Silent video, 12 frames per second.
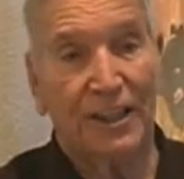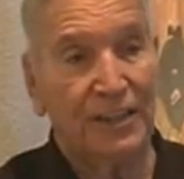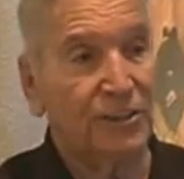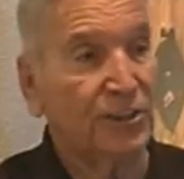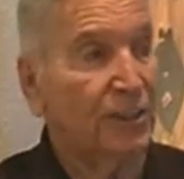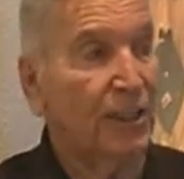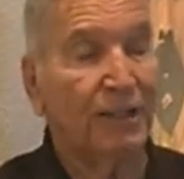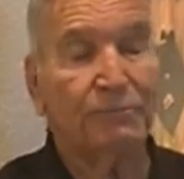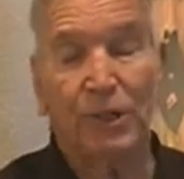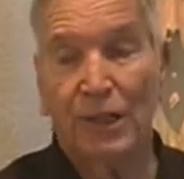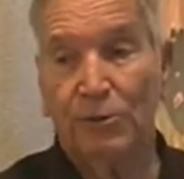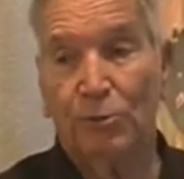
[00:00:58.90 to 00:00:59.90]
days. And
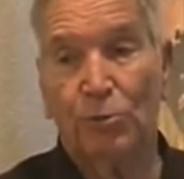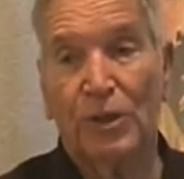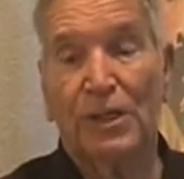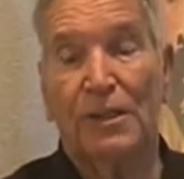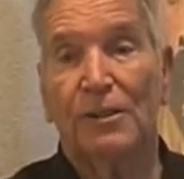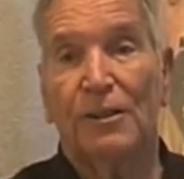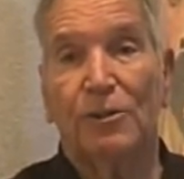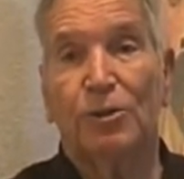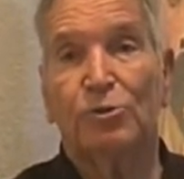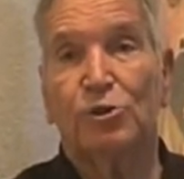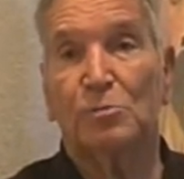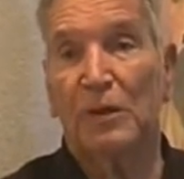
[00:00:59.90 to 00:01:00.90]
I'm in reading the
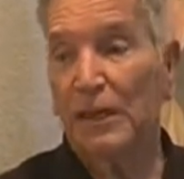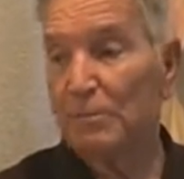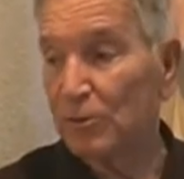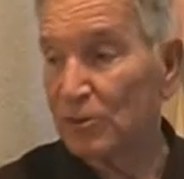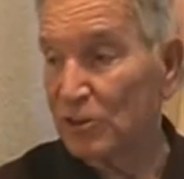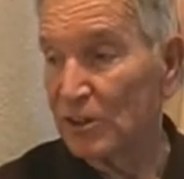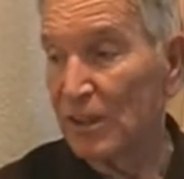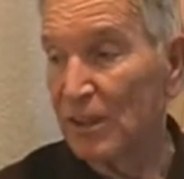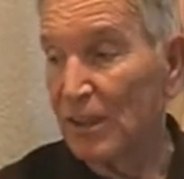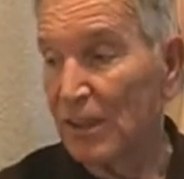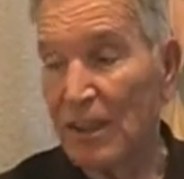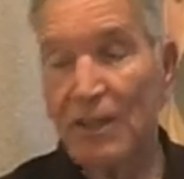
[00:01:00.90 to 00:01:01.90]
newspapers,
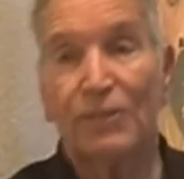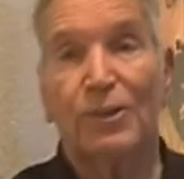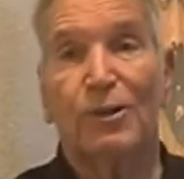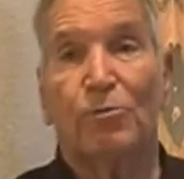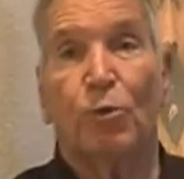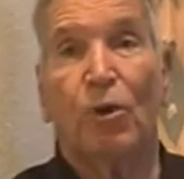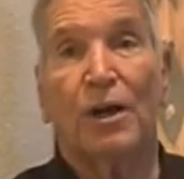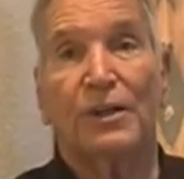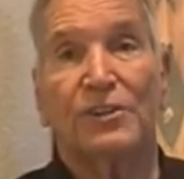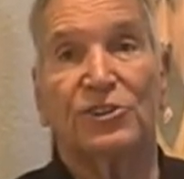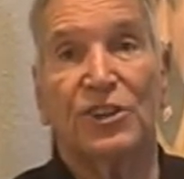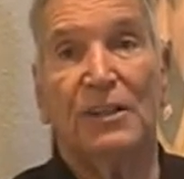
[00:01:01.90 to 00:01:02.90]
even in
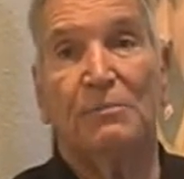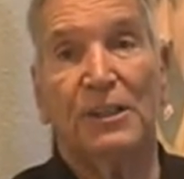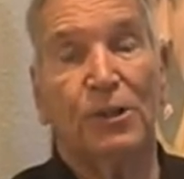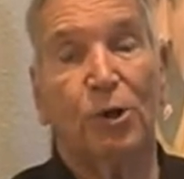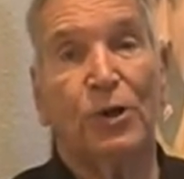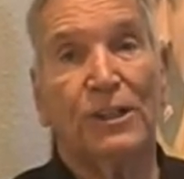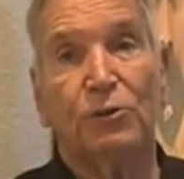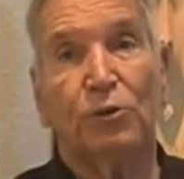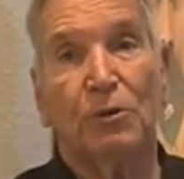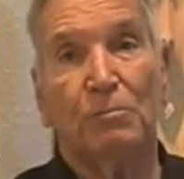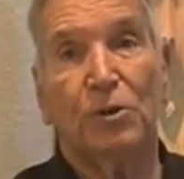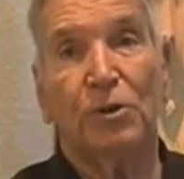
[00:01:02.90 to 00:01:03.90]
Juarez, he'd be going to a